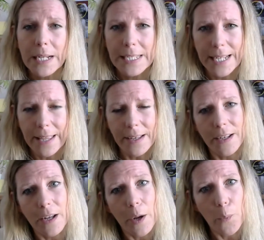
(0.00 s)
together,
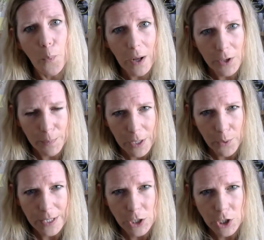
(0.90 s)
welcoming
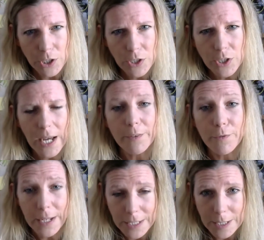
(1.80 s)
questions and
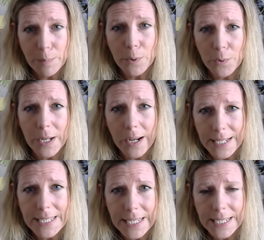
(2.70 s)
exploring
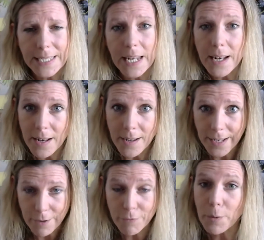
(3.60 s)
ideas and
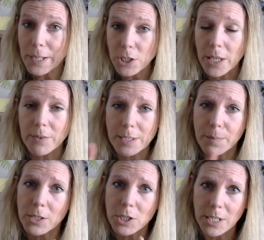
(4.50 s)
learning from each other as
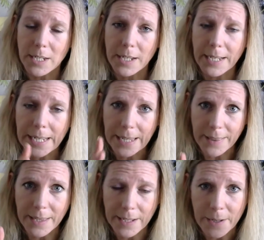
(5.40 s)
much as learning
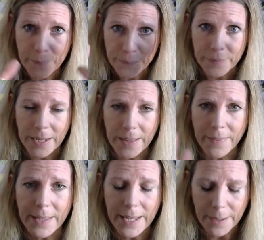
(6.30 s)
in
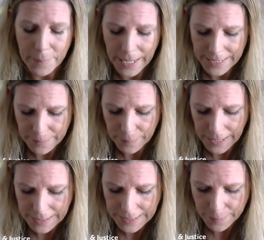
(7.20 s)
the lesson
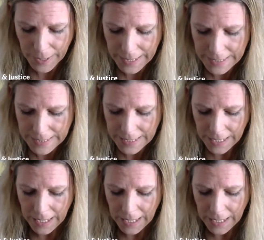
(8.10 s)
plan space.